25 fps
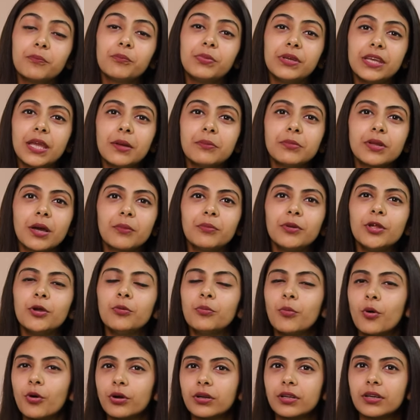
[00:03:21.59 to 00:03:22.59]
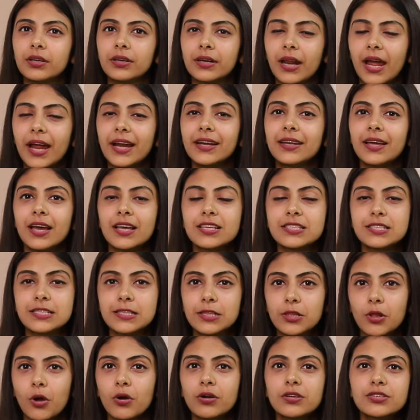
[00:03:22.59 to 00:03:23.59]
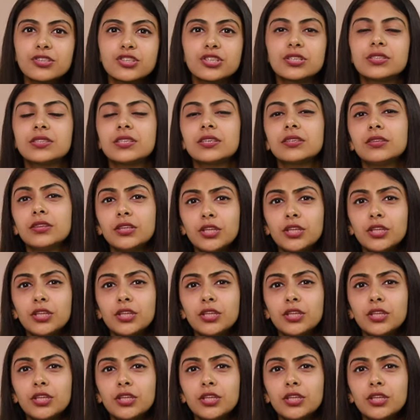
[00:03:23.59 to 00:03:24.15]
BMW Motor Rad has launched the